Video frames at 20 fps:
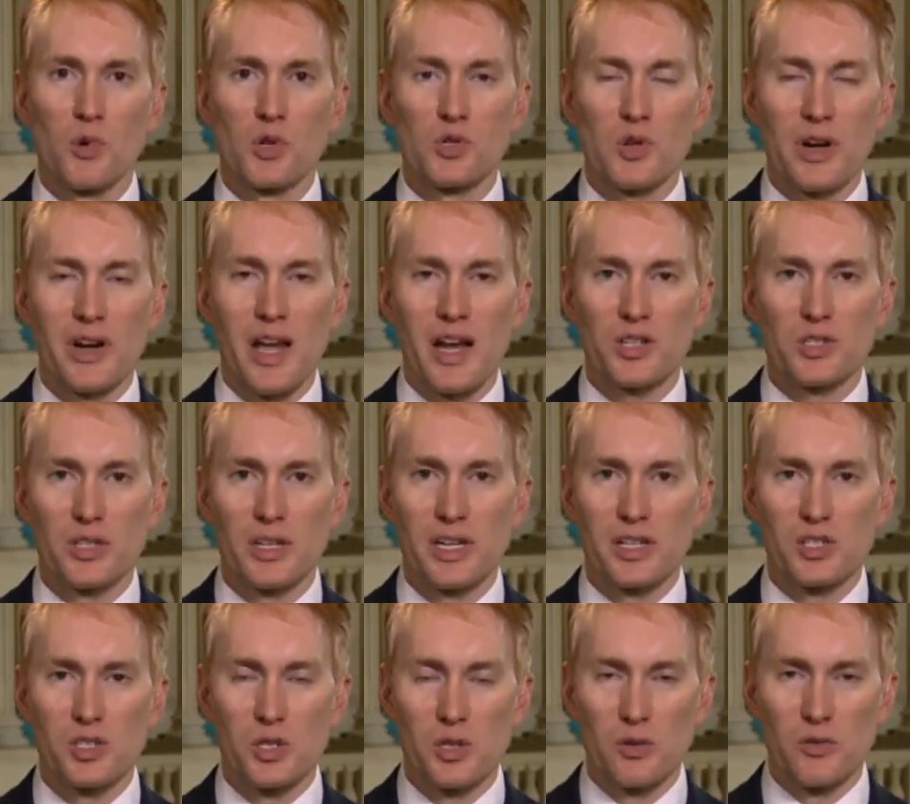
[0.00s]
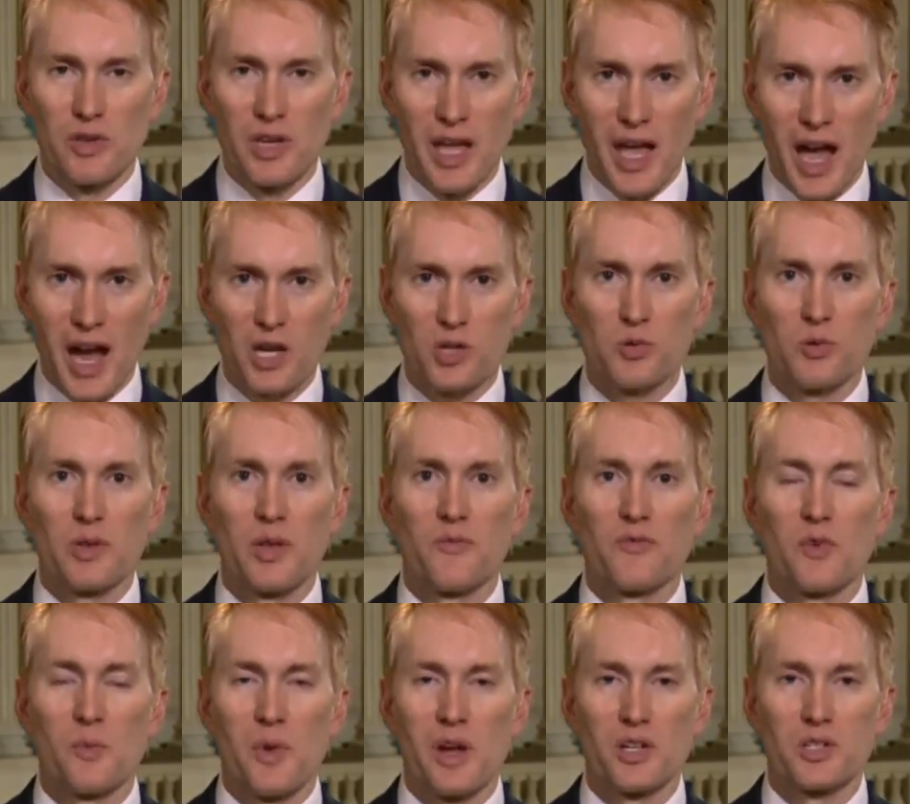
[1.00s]
We're trying to actually get to the
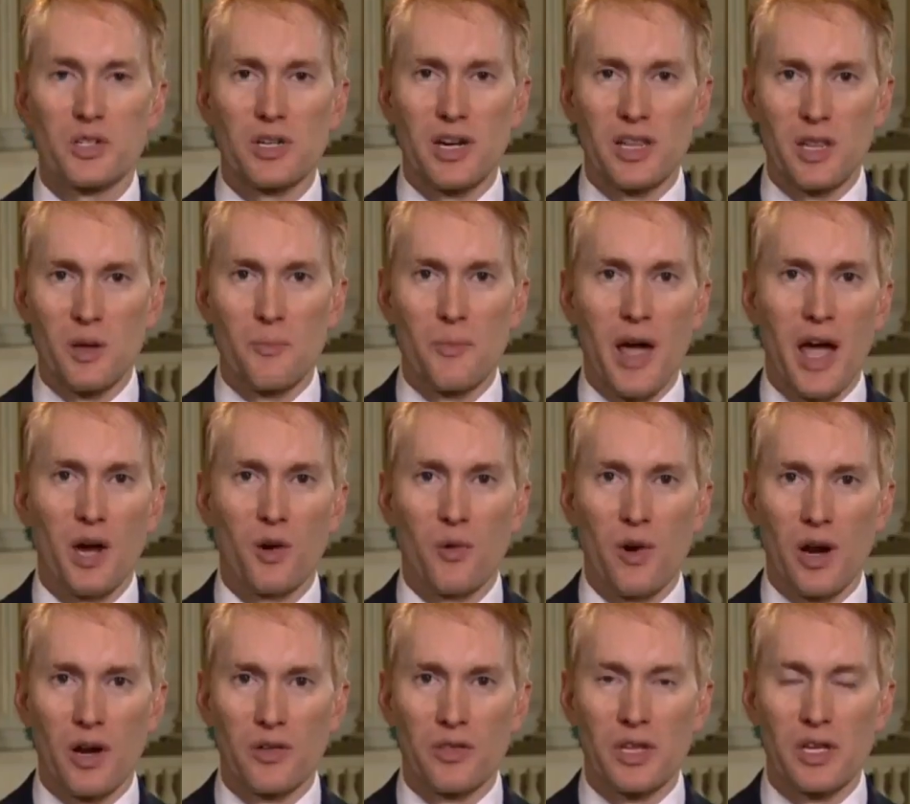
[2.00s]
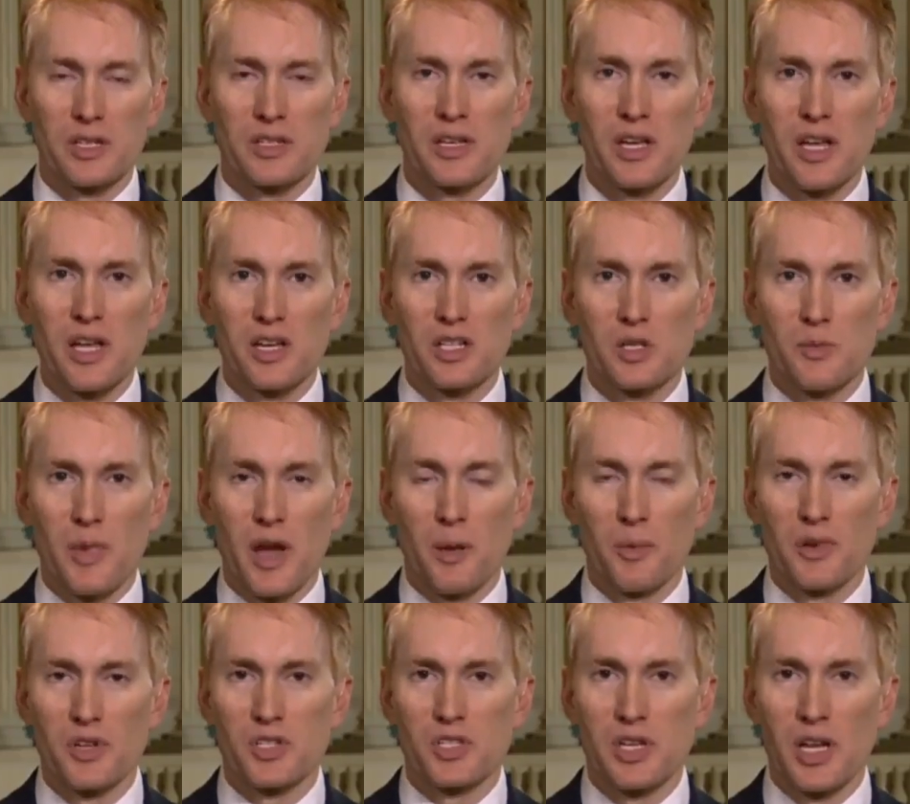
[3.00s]
actual information and the background on this to
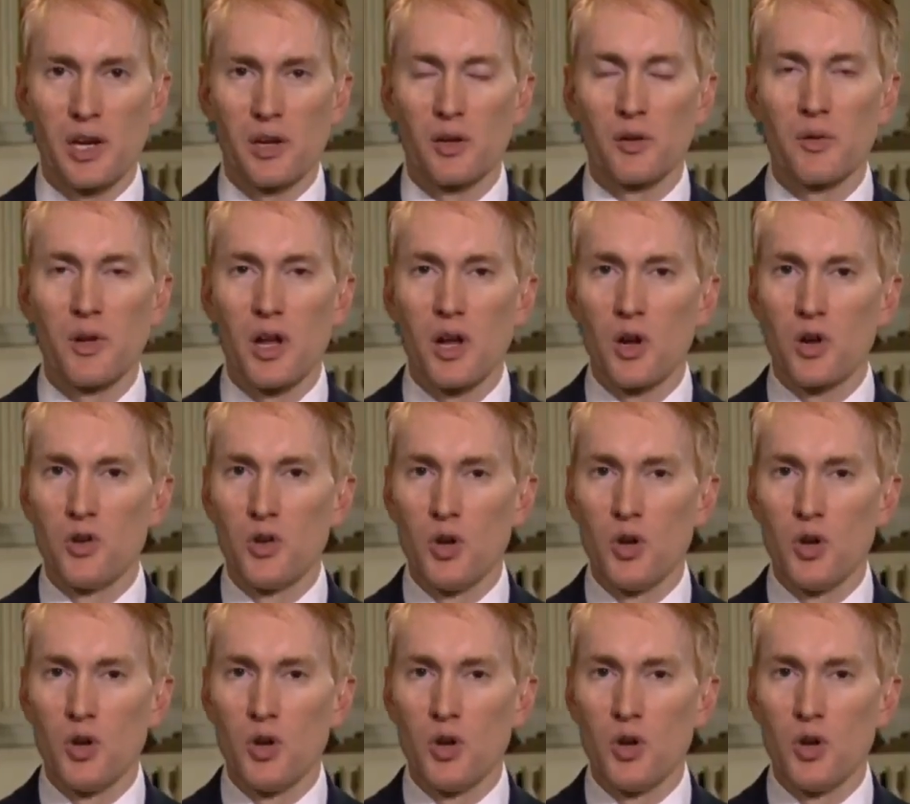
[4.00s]
be able to settle.